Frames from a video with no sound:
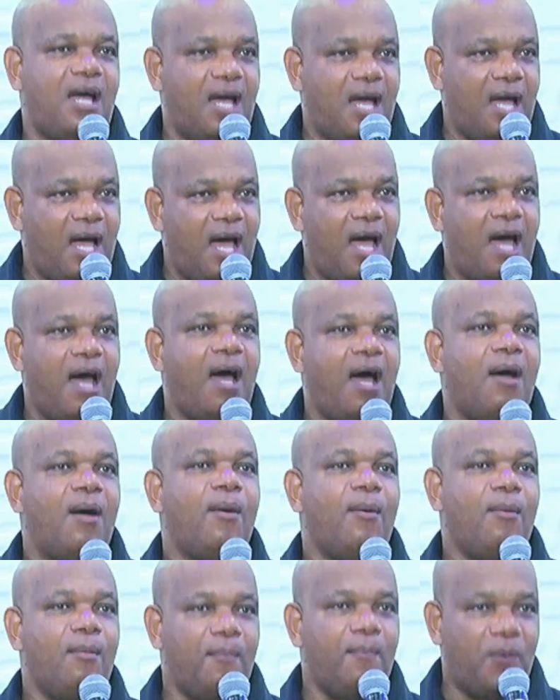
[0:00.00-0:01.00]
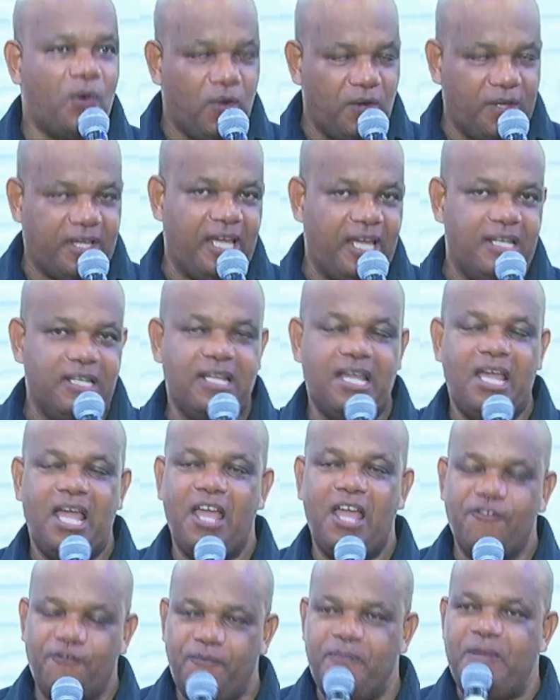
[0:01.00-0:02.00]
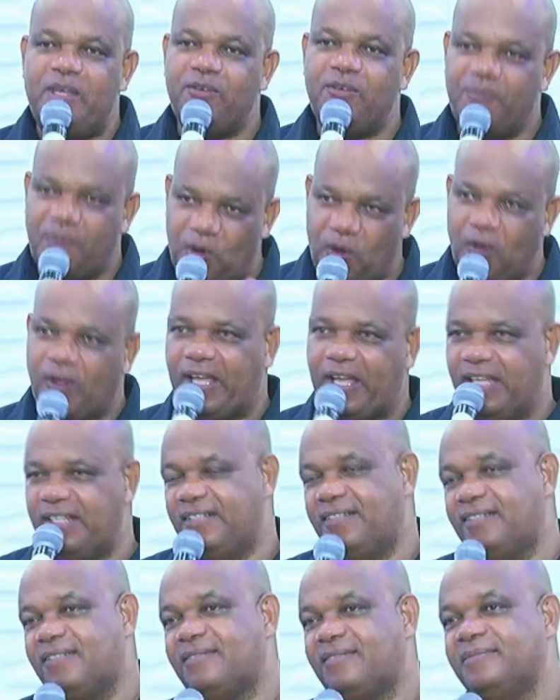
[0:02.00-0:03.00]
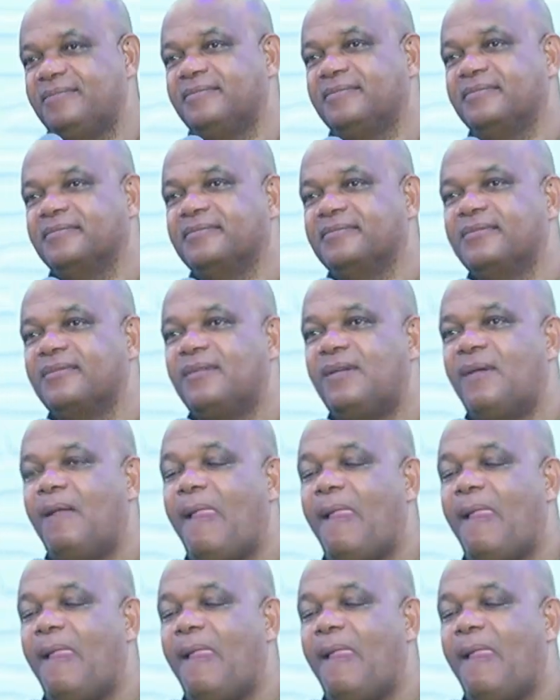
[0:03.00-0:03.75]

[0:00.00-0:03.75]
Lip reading: are broken, have been broken. You are a